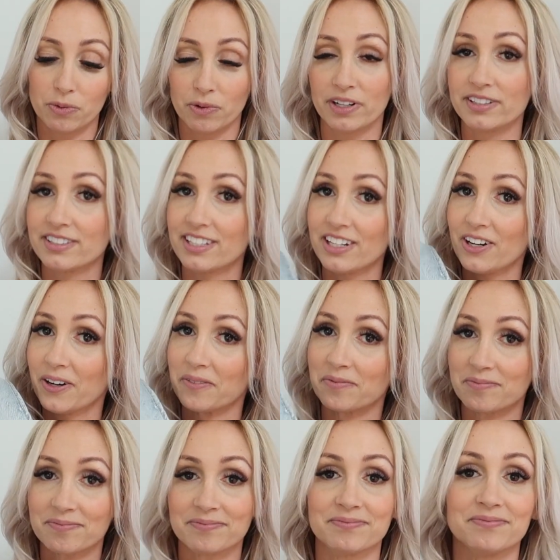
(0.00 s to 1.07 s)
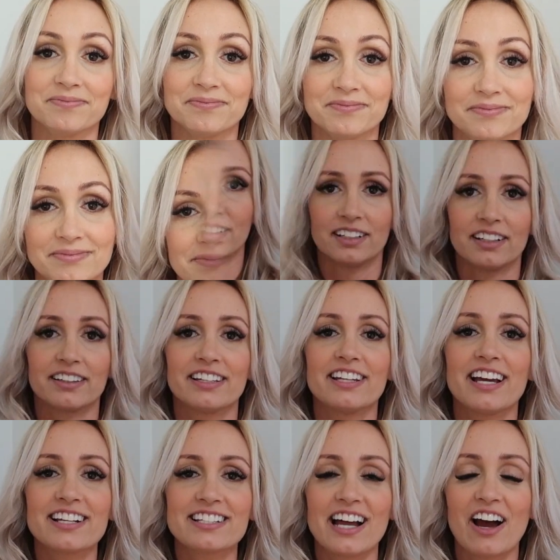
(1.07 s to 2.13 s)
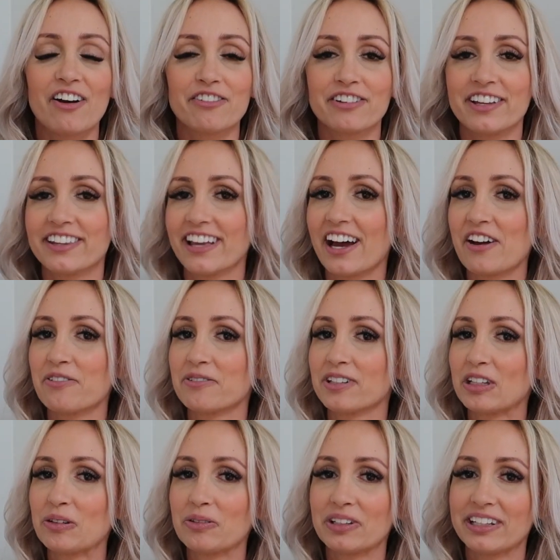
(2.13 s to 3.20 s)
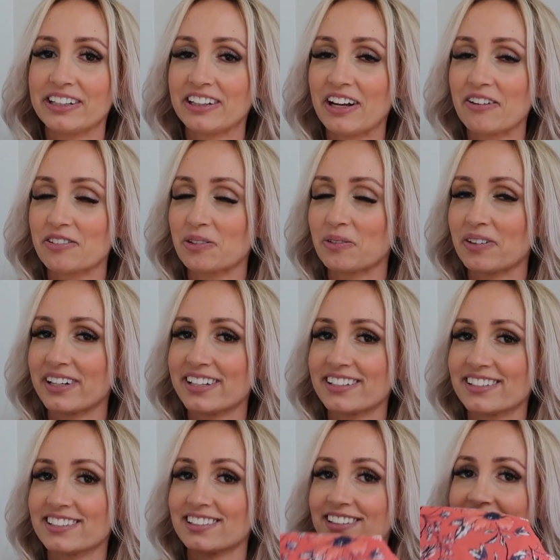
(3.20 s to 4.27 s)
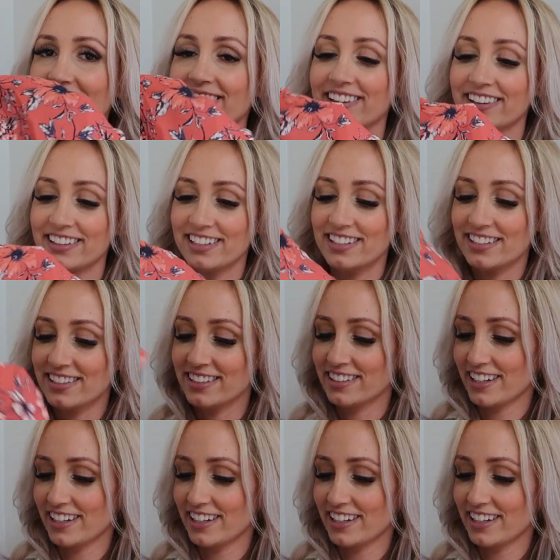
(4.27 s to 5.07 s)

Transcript: ones here. The next outfit that I really, really loved was this